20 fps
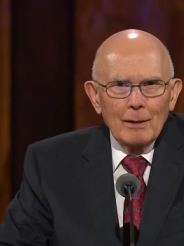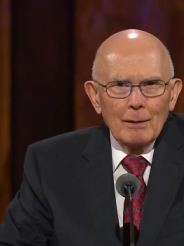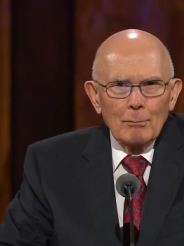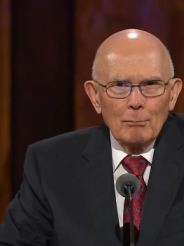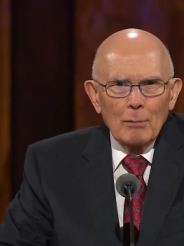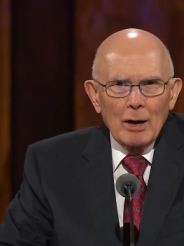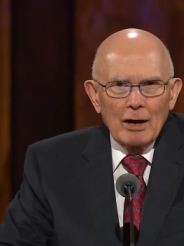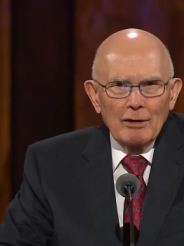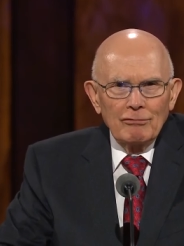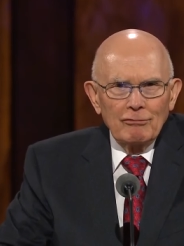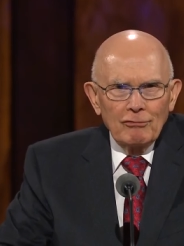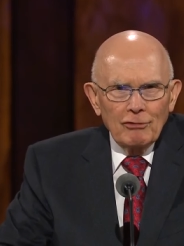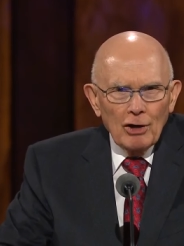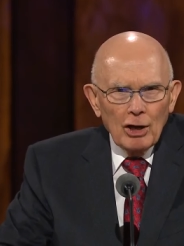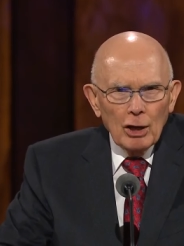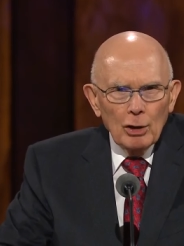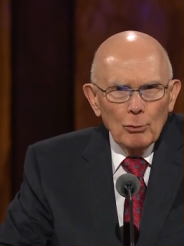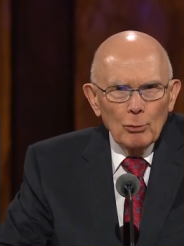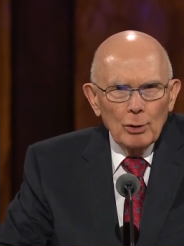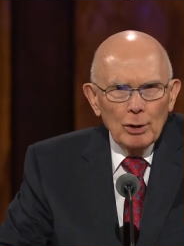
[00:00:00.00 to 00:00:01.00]
By
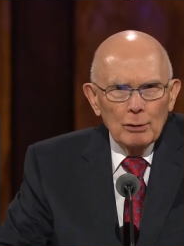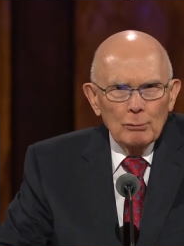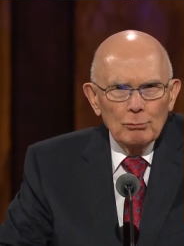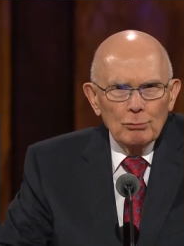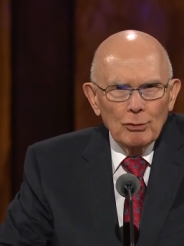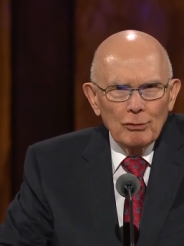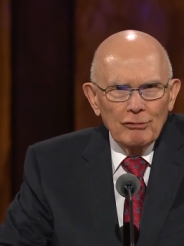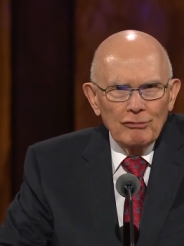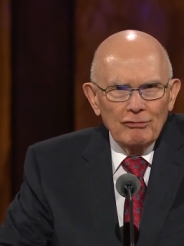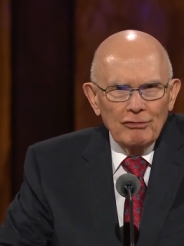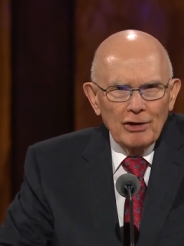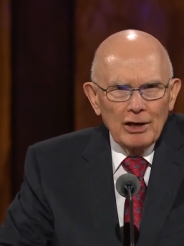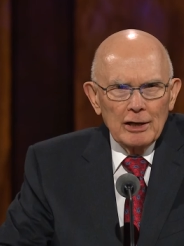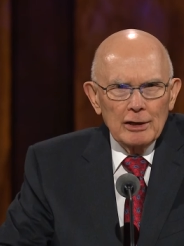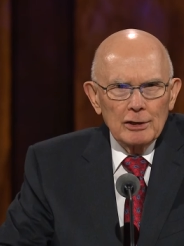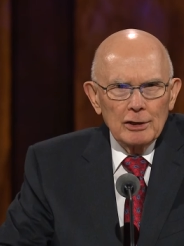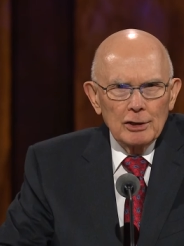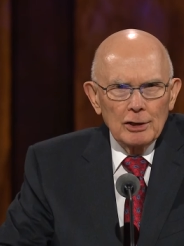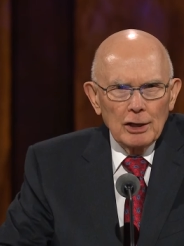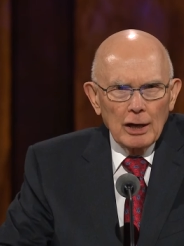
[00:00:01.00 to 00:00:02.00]
following
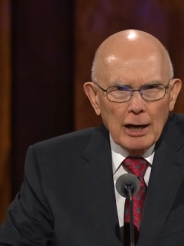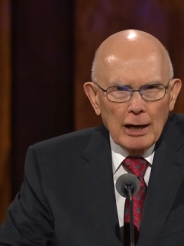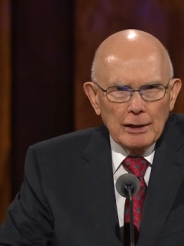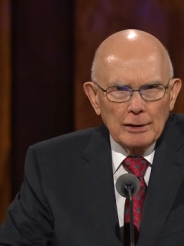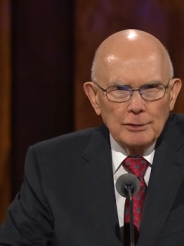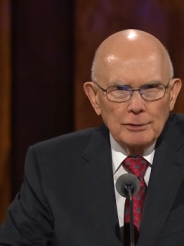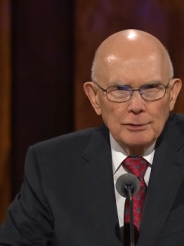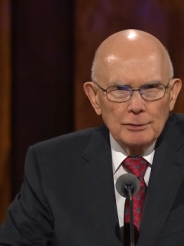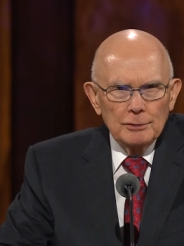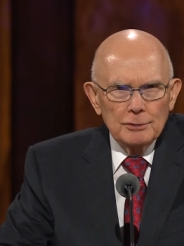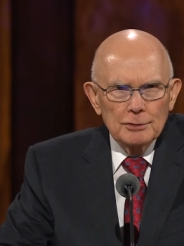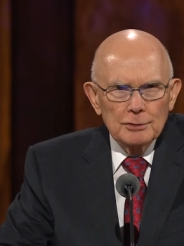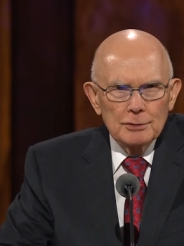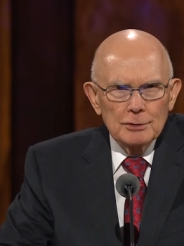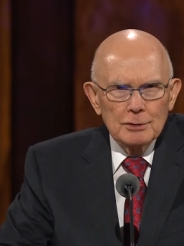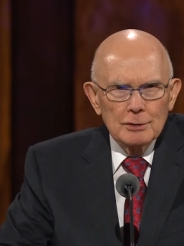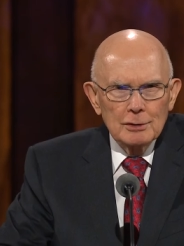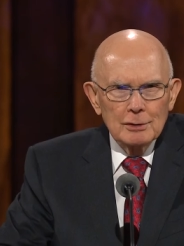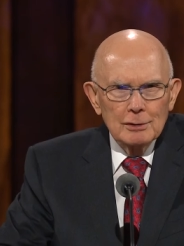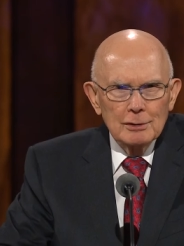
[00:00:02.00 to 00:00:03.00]
prophetic guidance,